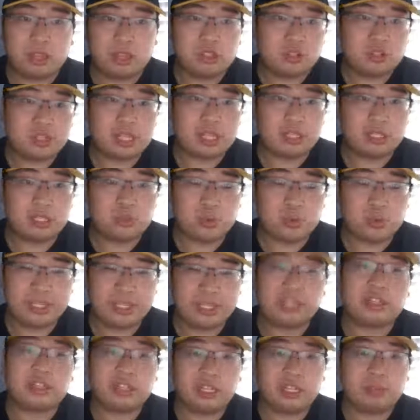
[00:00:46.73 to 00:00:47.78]

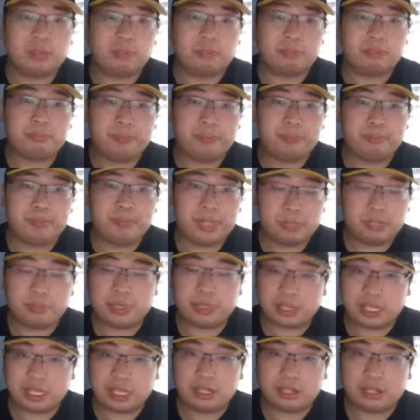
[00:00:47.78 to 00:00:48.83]
2020
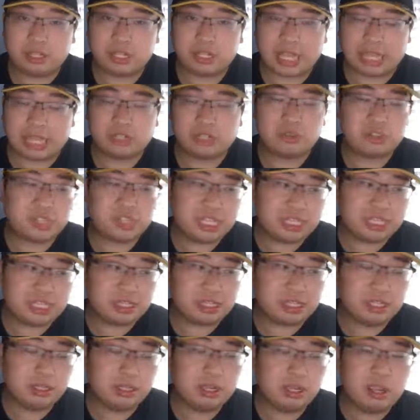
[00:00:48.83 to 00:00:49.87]
Pittsburgh Steelers schedule
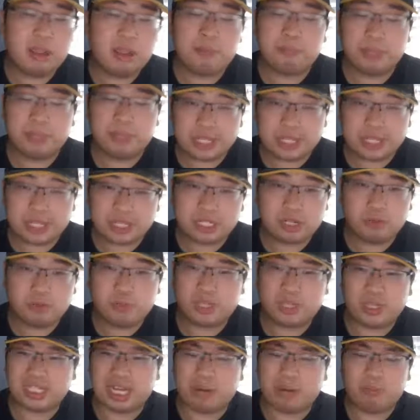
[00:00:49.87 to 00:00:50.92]
season prediction,
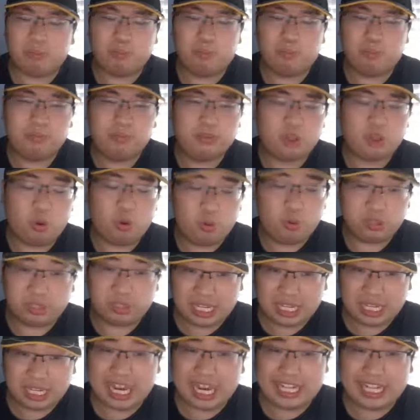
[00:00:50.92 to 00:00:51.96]
which I don't
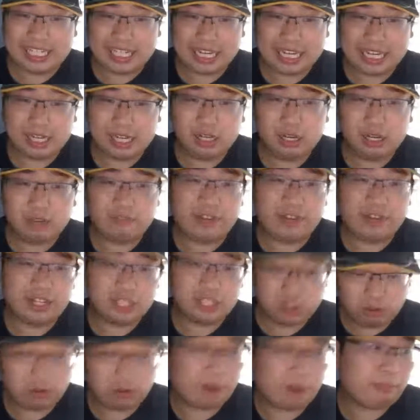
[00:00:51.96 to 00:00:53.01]
think I did. If I
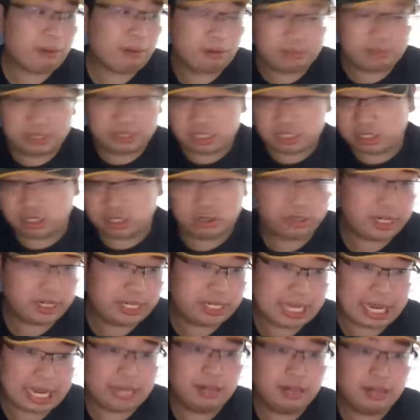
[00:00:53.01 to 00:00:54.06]
do, I'll probably just do it
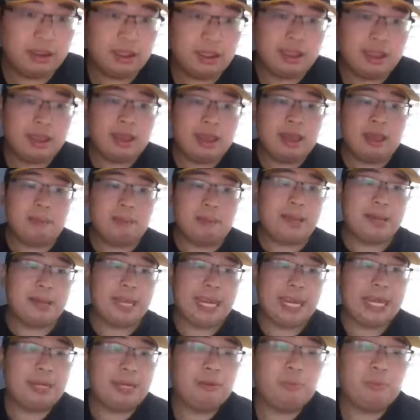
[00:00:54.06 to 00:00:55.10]
again.
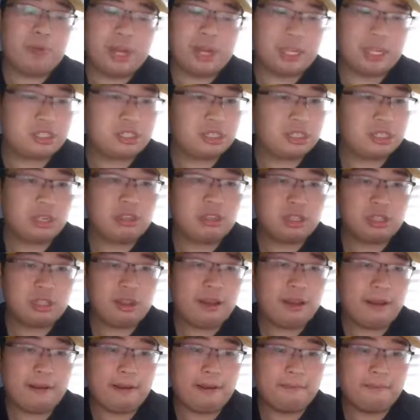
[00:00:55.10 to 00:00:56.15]
But anyways, just
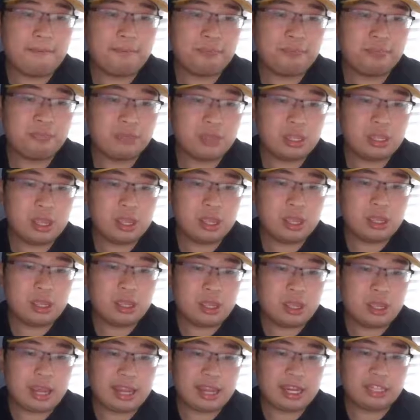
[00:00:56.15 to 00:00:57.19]

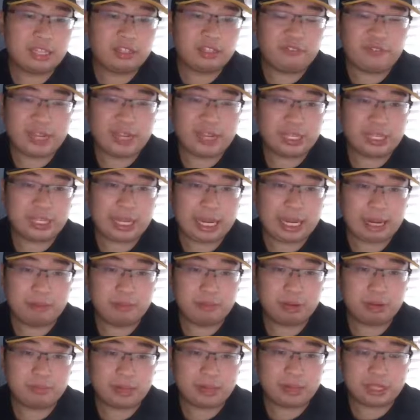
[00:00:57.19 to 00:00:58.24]
I got the face
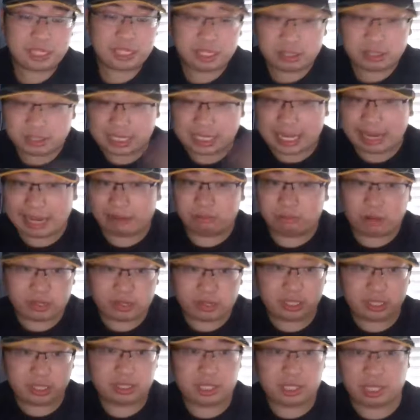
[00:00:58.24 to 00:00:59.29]
cam with my Steelers hat,
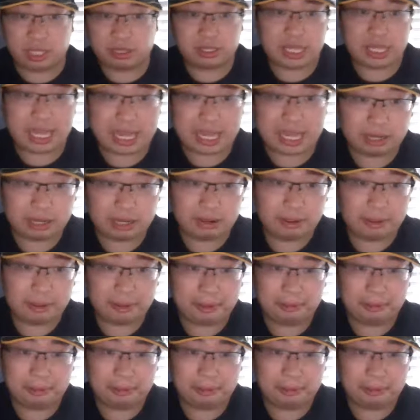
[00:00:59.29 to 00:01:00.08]
rocking the Steelers hat.